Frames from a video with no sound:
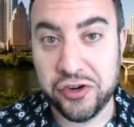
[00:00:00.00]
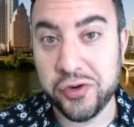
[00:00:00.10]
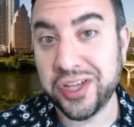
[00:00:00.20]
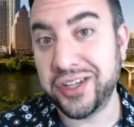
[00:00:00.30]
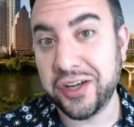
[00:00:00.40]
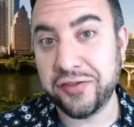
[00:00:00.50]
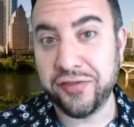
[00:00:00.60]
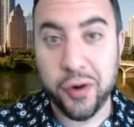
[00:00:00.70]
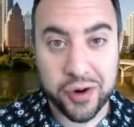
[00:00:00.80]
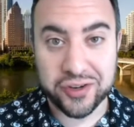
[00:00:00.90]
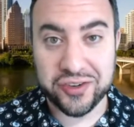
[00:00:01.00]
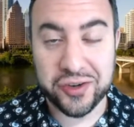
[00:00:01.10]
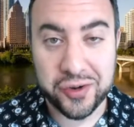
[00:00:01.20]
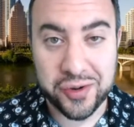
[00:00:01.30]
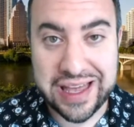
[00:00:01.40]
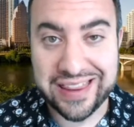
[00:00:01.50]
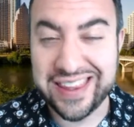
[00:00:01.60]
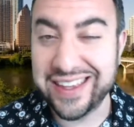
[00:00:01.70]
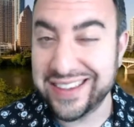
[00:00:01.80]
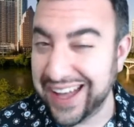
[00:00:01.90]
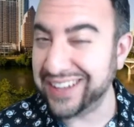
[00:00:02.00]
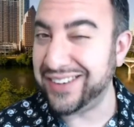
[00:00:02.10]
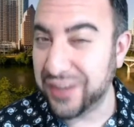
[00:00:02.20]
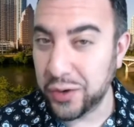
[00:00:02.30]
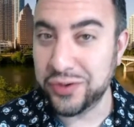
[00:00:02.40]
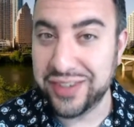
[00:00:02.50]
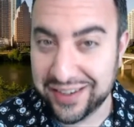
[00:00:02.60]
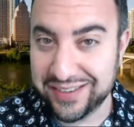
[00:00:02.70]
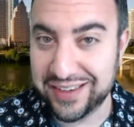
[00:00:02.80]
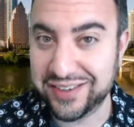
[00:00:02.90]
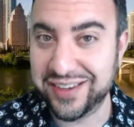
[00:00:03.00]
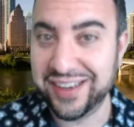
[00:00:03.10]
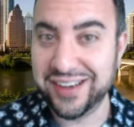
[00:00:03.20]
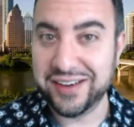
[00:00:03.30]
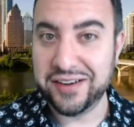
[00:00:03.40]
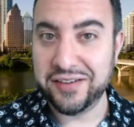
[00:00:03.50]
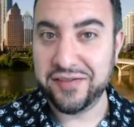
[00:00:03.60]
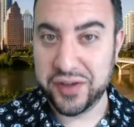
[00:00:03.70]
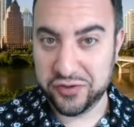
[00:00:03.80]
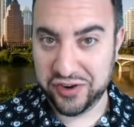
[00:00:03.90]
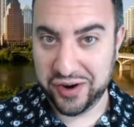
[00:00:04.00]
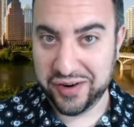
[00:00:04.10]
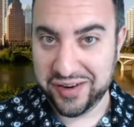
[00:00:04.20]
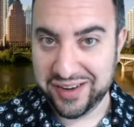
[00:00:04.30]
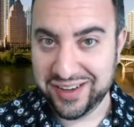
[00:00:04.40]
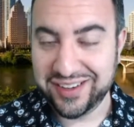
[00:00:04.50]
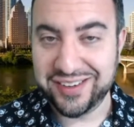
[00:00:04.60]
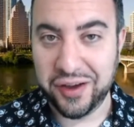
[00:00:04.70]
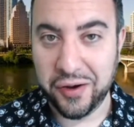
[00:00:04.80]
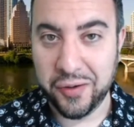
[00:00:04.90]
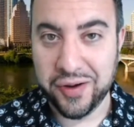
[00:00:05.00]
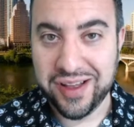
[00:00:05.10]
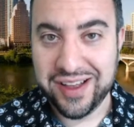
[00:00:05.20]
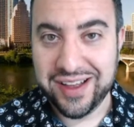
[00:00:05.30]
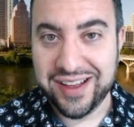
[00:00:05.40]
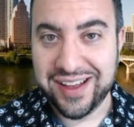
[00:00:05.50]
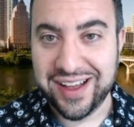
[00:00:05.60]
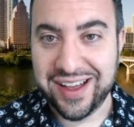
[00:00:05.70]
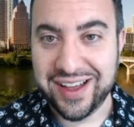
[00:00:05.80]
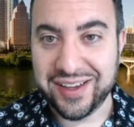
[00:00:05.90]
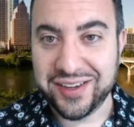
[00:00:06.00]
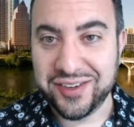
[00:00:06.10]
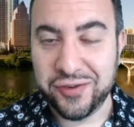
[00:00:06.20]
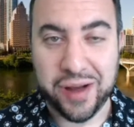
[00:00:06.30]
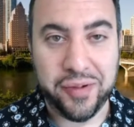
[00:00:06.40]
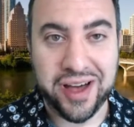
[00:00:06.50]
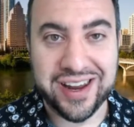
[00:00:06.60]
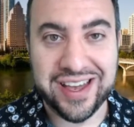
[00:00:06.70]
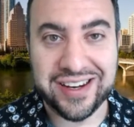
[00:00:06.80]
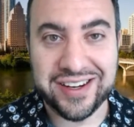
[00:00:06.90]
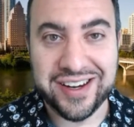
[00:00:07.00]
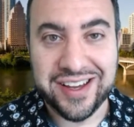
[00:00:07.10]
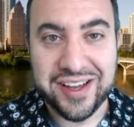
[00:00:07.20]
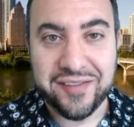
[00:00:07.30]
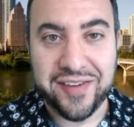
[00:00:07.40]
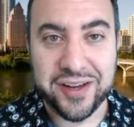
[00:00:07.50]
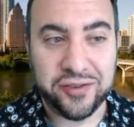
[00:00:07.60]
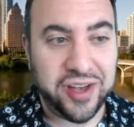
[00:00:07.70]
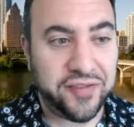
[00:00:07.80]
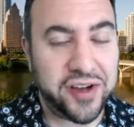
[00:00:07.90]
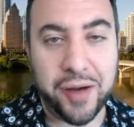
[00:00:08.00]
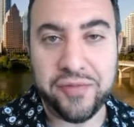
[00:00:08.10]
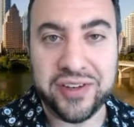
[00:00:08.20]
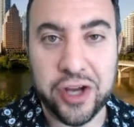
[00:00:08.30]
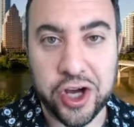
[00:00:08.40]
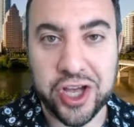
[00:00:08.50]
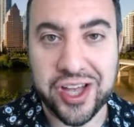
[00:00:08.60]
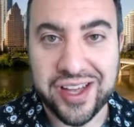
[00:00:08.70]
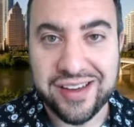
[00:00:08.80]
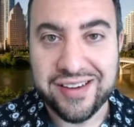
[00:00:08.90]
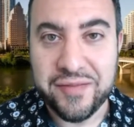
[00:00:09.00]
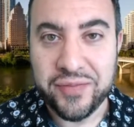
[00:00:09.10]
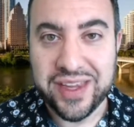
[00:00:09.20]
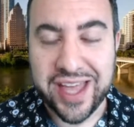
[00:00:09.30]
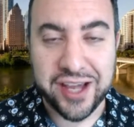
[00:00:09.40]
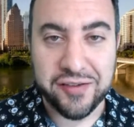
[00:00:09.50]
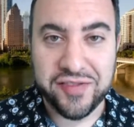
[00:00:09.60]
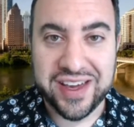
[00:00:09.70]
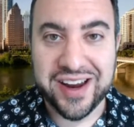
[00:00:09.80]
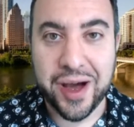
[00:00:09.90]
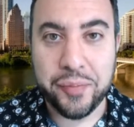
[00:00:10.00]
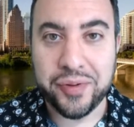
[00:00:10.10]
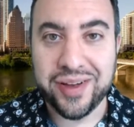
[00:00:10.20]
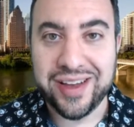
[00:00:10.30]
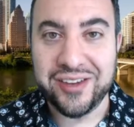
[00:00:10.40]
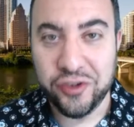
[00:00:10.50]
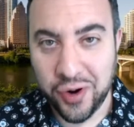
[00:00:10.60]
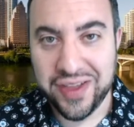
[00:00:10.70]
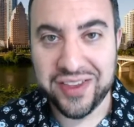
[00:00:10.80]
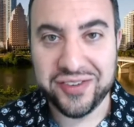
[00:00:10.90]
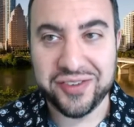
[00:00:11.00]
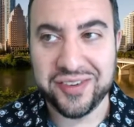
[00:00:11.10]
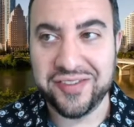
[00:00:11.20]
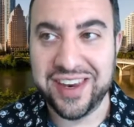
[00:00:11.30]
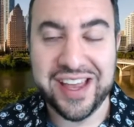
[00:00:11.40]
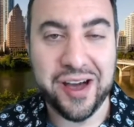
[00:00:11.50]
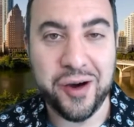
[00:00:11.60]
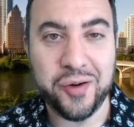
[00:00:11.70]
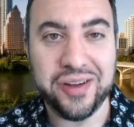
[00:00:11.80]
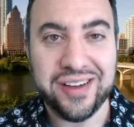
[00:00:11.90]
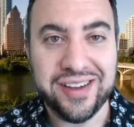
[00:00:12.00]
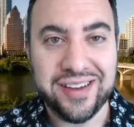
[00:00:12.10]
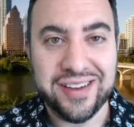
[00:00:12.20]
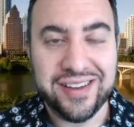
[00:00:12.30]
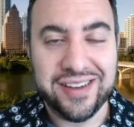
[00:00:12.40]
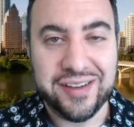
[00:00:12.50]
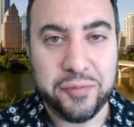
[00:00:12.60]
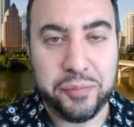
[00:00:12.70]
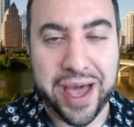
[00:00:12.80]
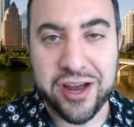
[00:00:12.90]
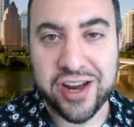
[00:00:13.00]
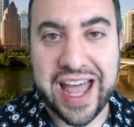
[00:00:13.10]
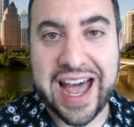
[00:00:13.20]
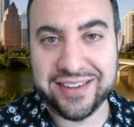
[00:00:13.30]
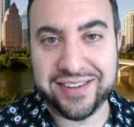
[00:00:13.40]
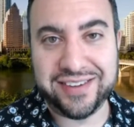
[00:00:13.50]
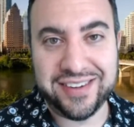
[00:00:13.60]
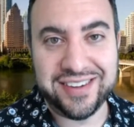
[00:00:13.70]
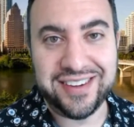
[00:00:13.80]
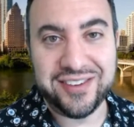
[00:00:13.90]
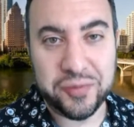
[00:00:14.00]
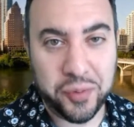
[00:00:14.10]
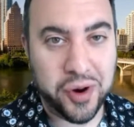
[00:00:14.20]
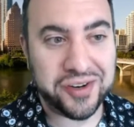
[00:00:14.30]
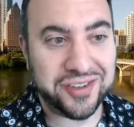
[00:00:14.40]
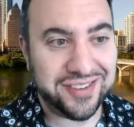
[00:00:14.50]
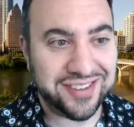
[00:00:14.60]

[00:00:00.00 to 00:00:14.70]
you can look forward to in the not so distant future. So strap on in, find yourself a comfy nook, kick your feet up, enjoy this video, pet your cats. It's important.